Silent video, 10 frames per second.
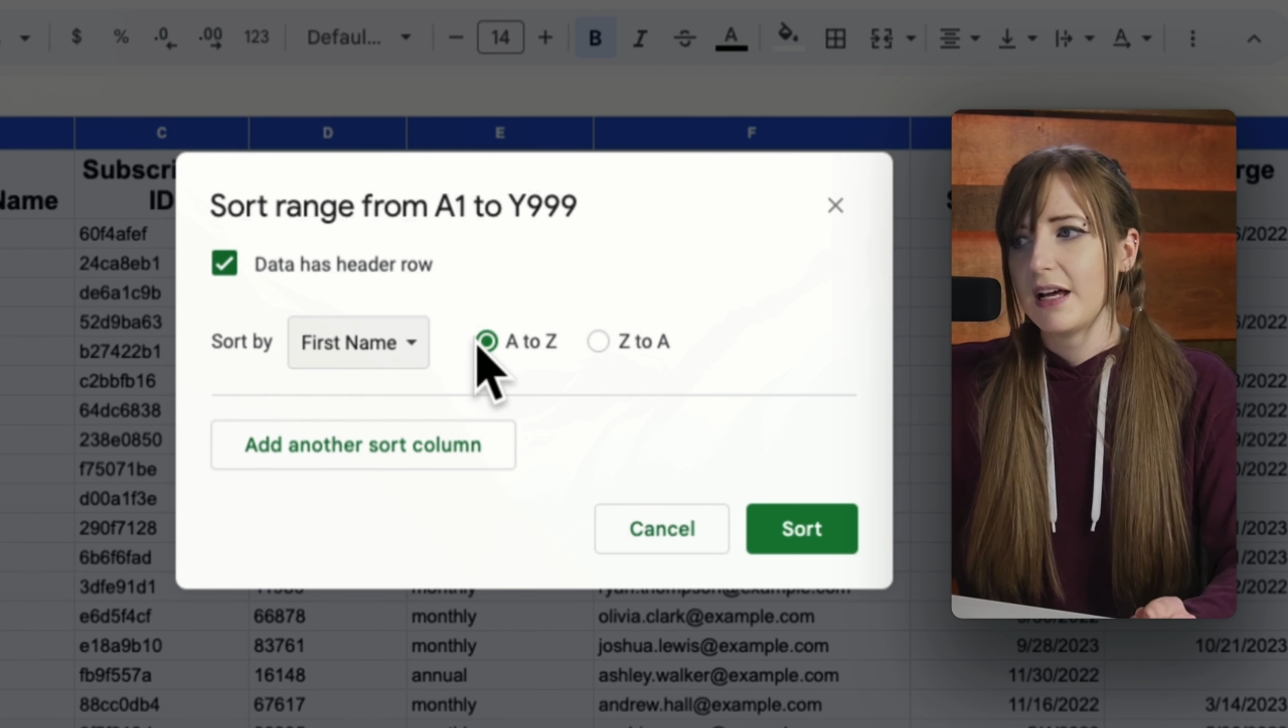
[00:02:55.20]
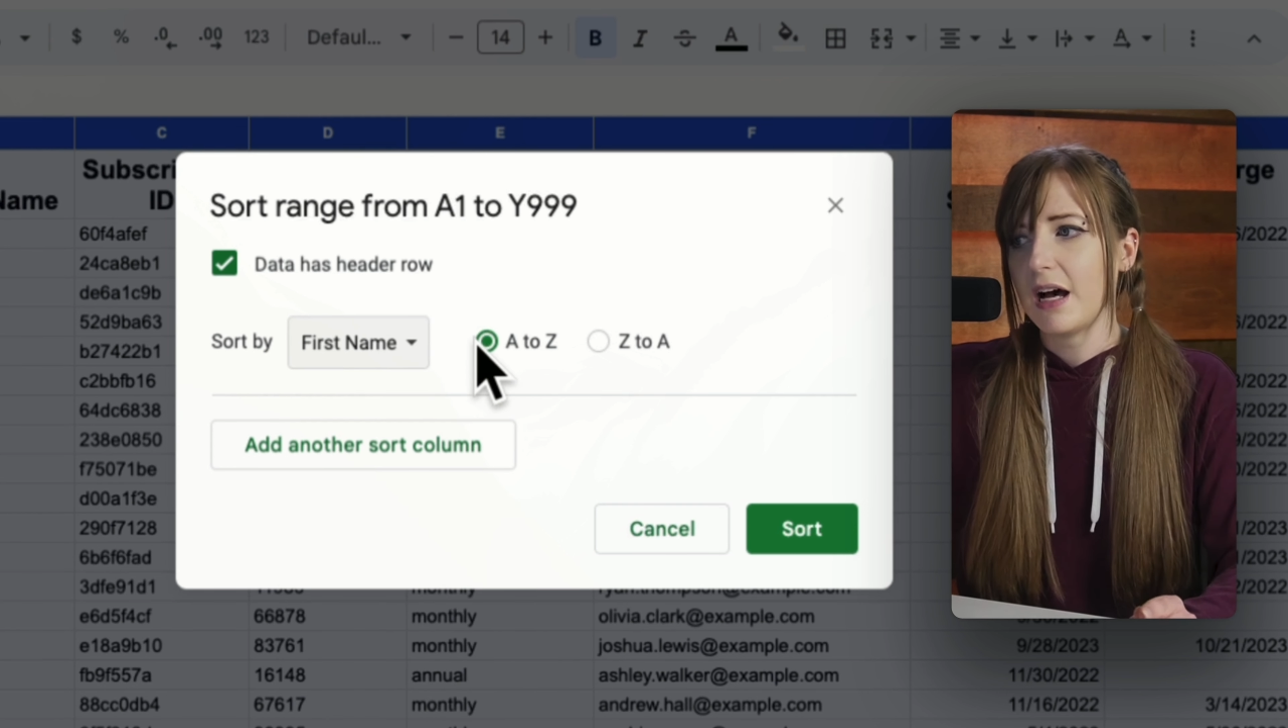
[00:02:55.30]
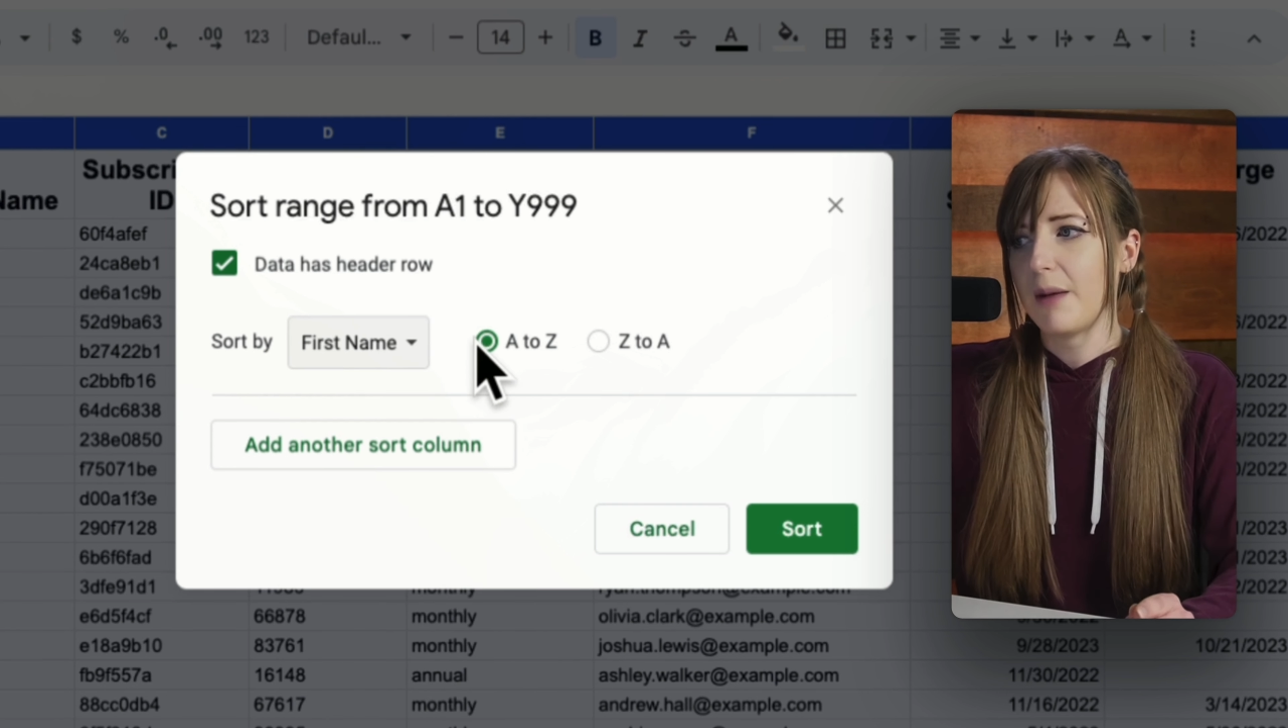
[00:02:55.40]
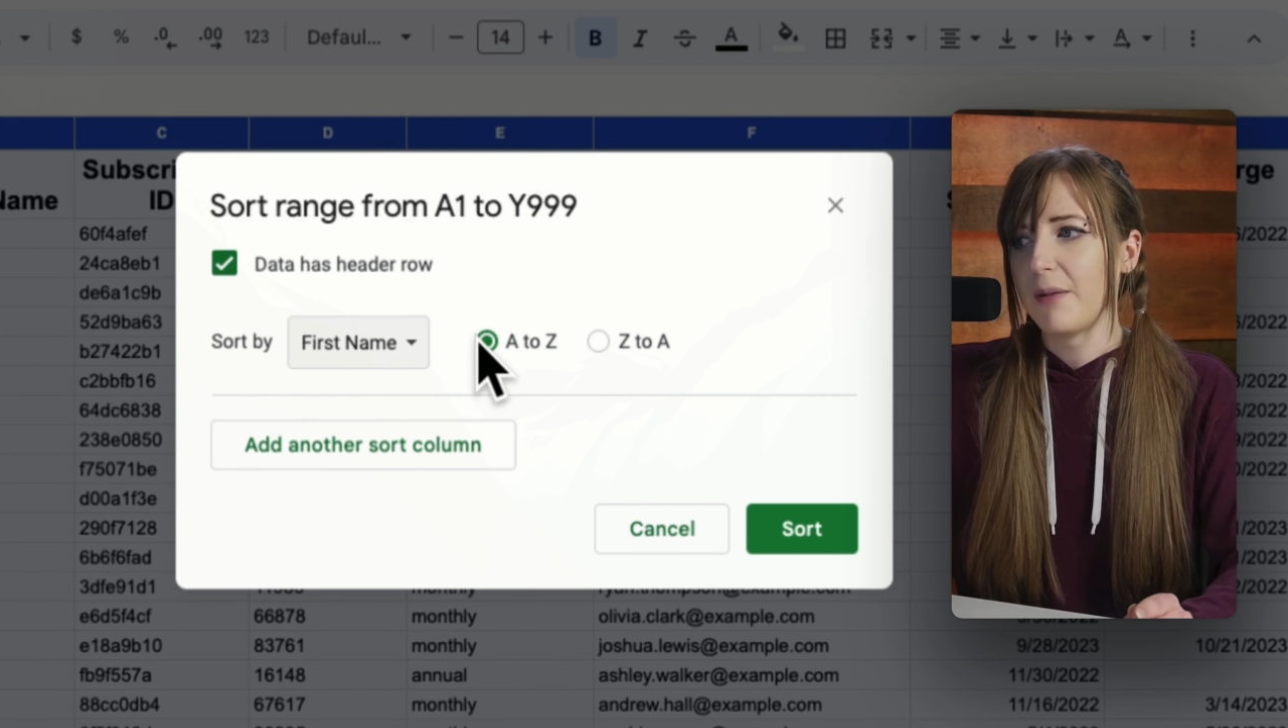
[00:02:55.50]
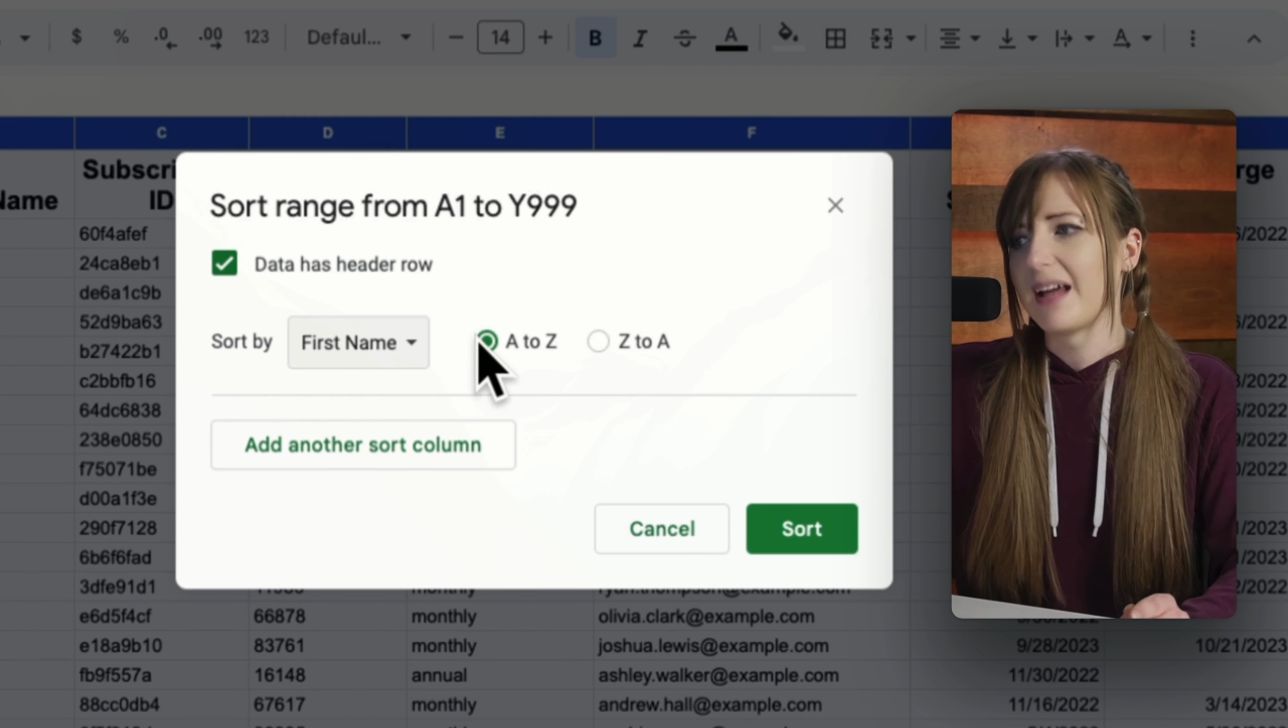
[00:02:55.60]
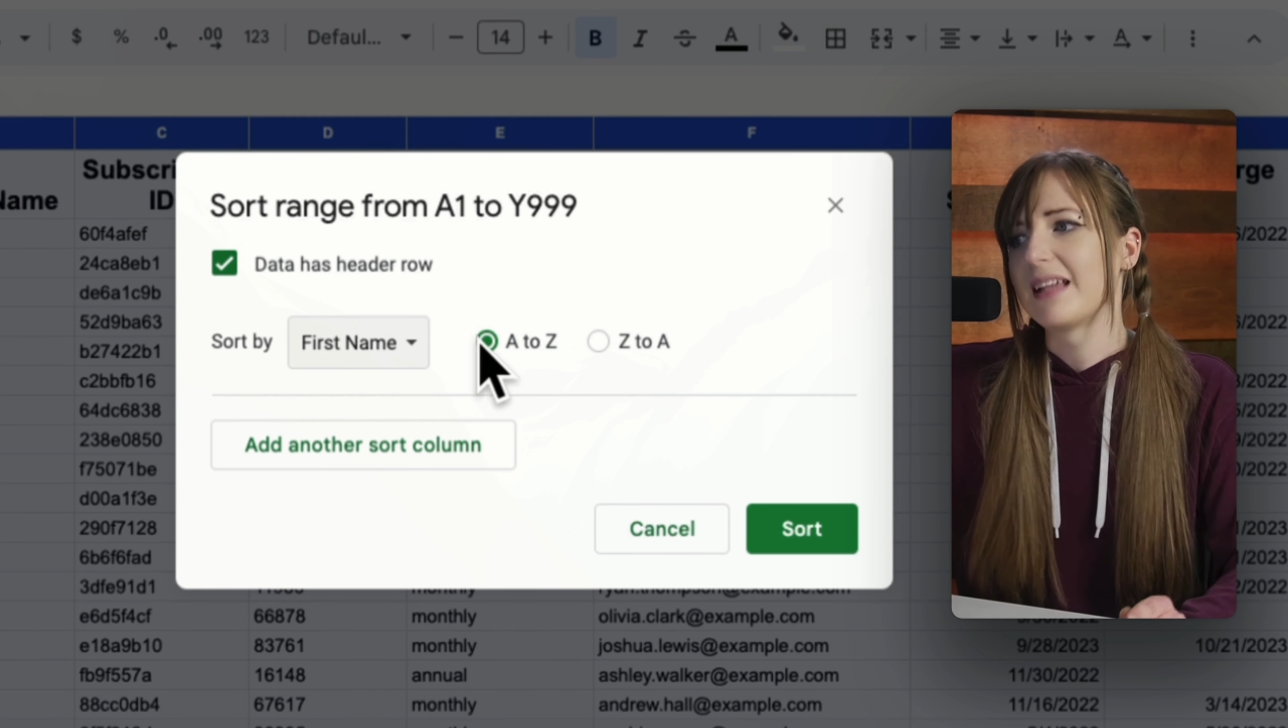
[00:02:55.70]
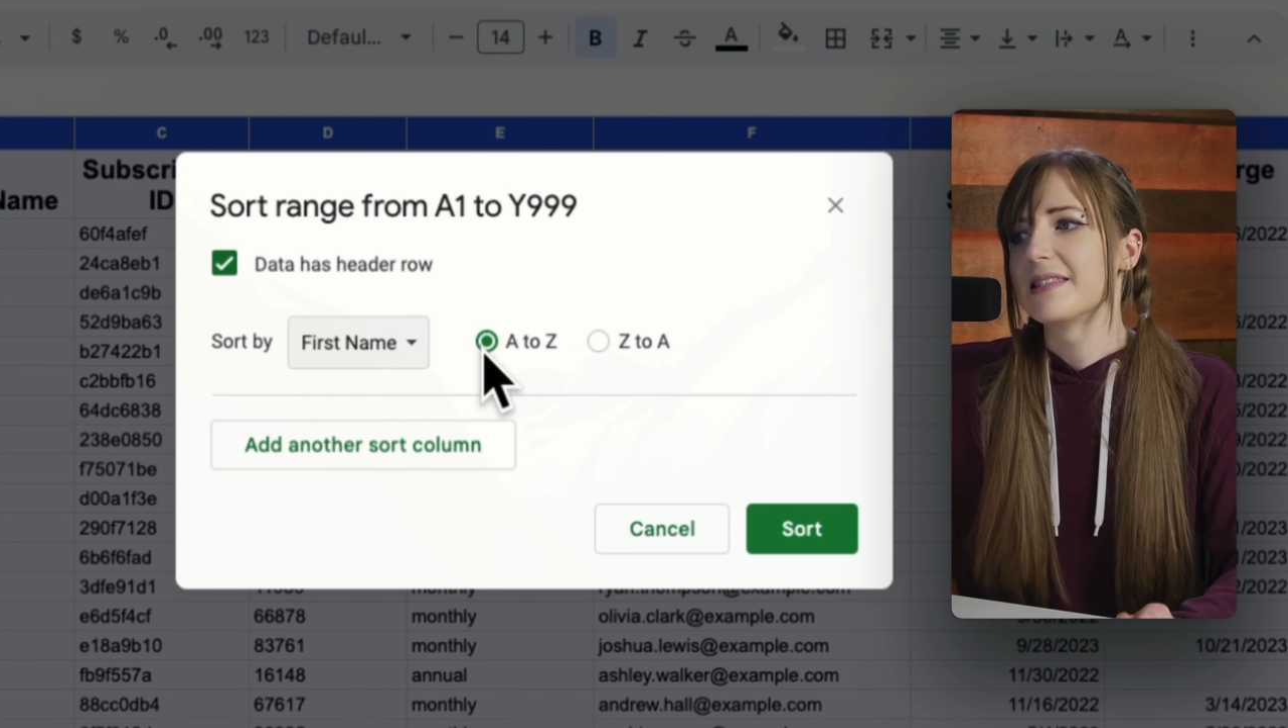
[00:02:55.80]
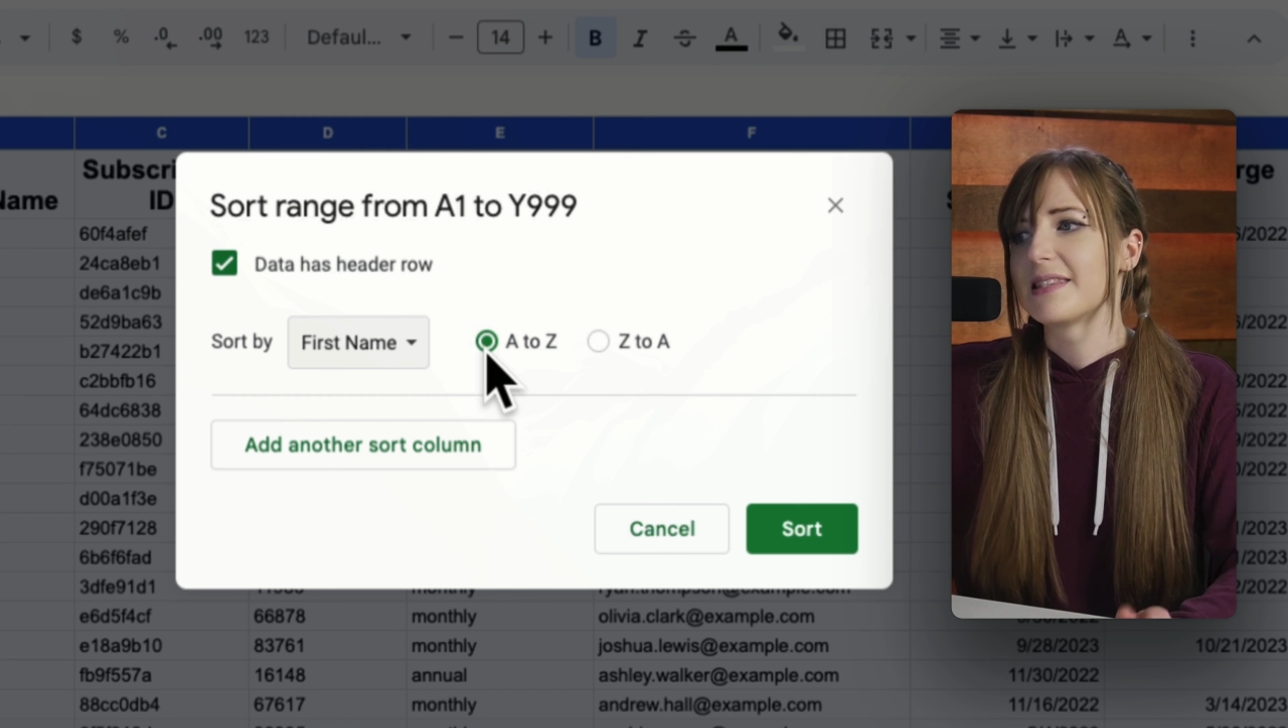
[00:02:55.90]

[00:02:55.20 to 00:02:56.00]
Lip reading: And I can